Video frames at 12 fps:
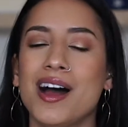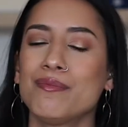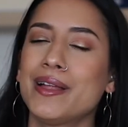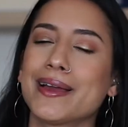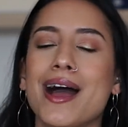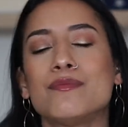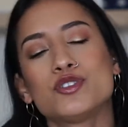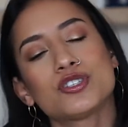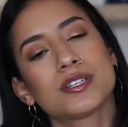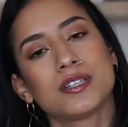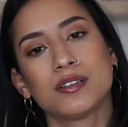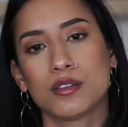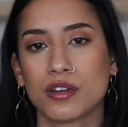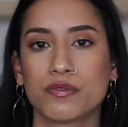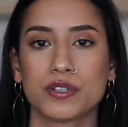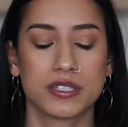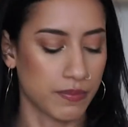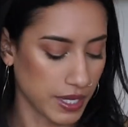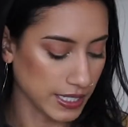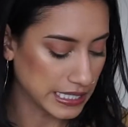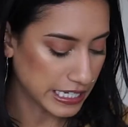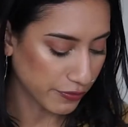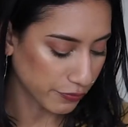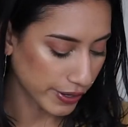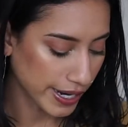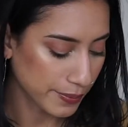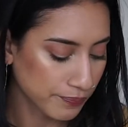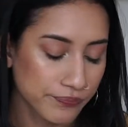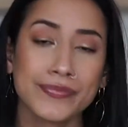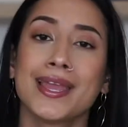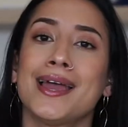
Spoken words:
I'm like, I'm just gonna look for something different.